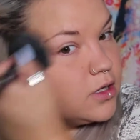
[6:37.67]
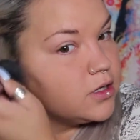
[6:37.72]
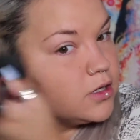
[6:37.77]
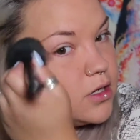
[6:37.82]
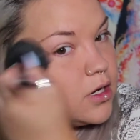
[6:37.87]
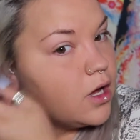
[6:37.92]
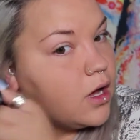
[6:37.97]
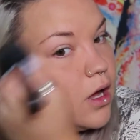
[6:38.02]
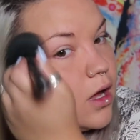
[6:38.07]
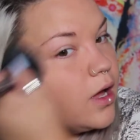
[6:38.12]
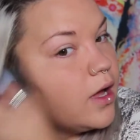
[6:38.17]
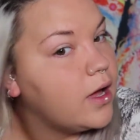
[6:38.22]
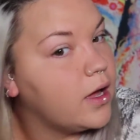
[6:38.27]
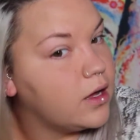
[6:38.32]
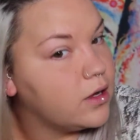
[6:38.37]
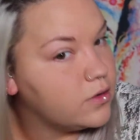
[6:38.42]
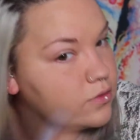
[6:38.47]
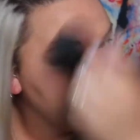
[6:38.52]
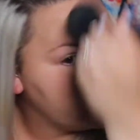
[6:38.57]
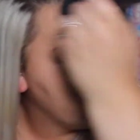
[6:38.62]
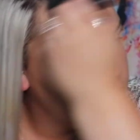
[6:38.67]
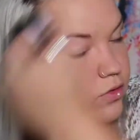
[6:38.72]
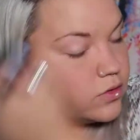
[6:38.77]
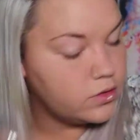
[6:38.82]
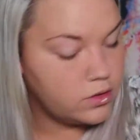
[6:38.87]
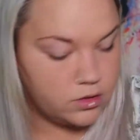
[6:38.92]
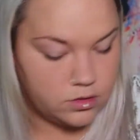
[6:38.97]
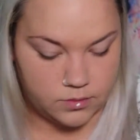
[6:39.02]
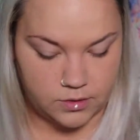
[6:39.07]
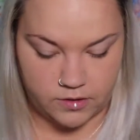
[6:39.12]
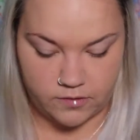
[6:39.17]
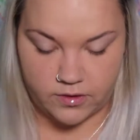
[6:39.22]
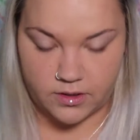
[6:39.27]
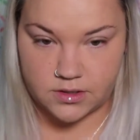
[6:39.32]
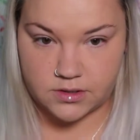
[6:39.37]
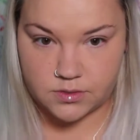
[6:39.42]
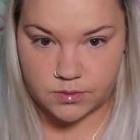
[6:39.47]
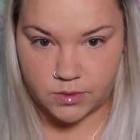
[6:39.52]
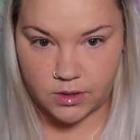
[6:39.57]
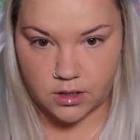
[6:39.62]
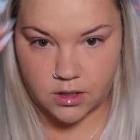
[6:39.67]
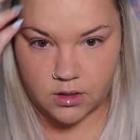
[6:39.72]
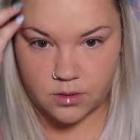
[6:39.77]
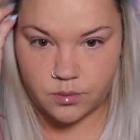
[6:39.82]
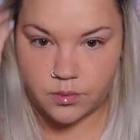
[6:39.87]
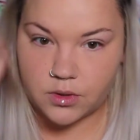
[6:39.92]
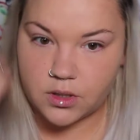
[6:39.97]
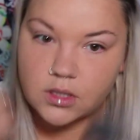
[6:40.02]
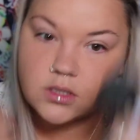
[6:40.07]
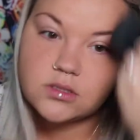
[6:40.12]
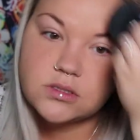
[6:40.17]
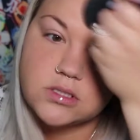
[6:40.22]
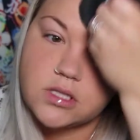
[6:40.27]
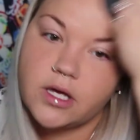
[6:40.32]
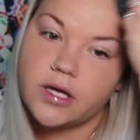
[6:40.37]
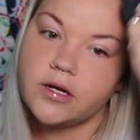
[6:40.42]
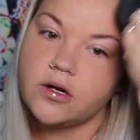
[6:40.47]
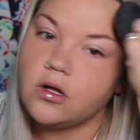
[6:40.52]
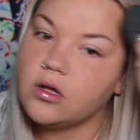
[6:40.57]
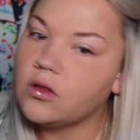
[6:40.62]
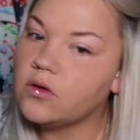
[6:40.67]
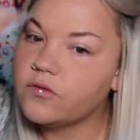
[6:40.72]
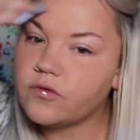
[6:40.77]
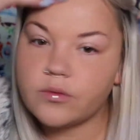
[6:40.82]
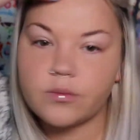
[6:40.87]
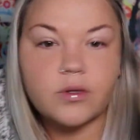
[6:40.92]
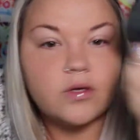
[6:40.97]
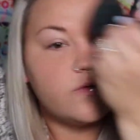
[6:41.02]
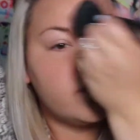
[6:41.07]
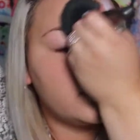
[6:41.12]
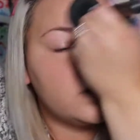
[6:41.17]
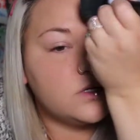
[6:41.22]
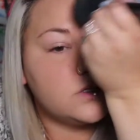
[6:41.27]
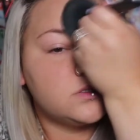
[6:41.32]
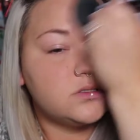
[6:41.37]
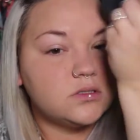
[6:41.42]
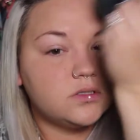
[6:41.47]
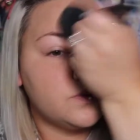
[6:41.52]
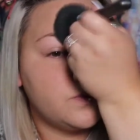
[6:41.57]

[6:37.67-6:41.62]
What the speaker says: not have all my face makeup like slide all over my face.